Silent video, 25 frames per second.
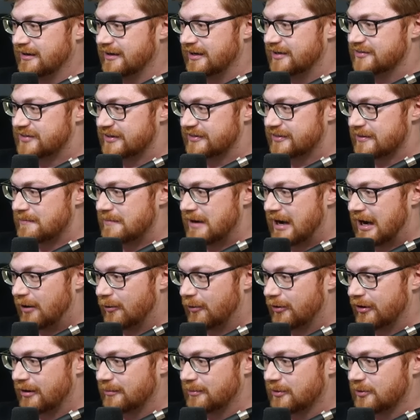Is that the
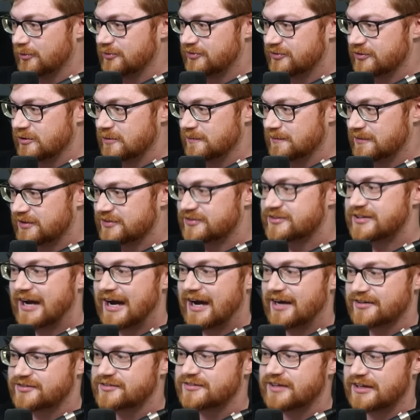malware I'm going to assume? Because
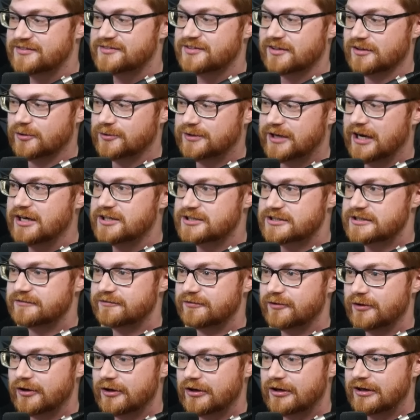task, that's the location
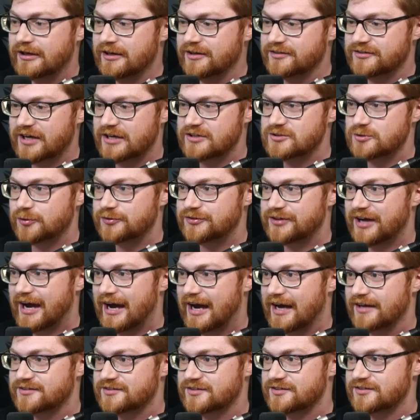for scheduled
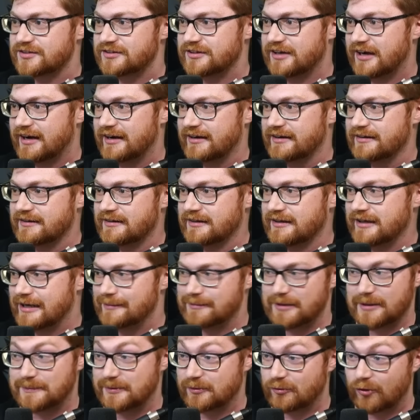tasks, is it not? I
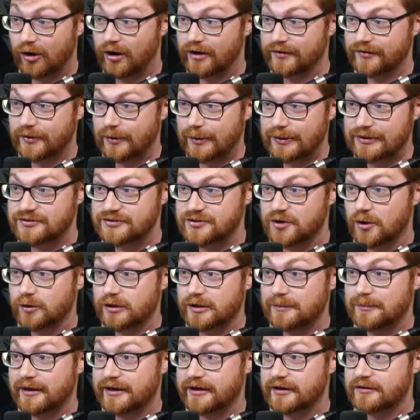might be wrong there and
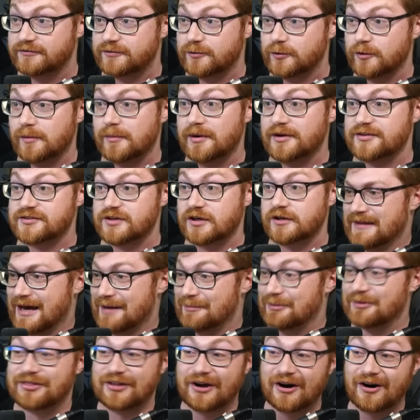totally making a fool of myself.
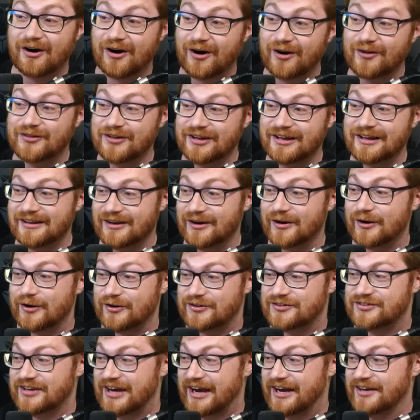But there are the
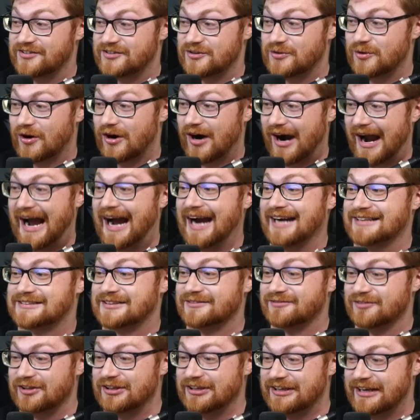alerts as you are
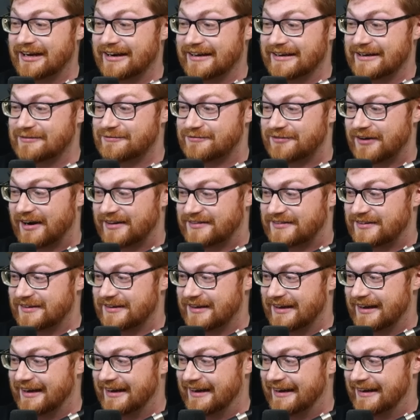actively getting infected
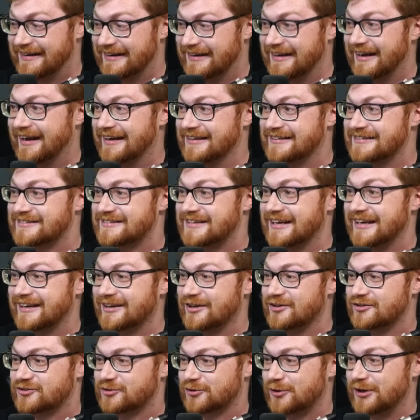and it's taking
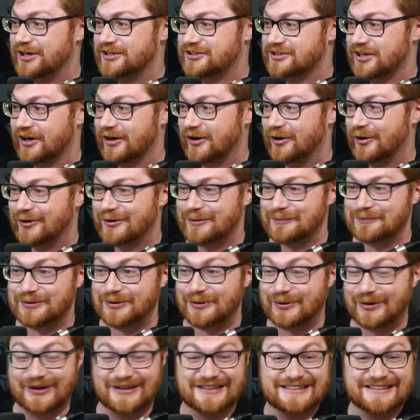a screenshot of your computer.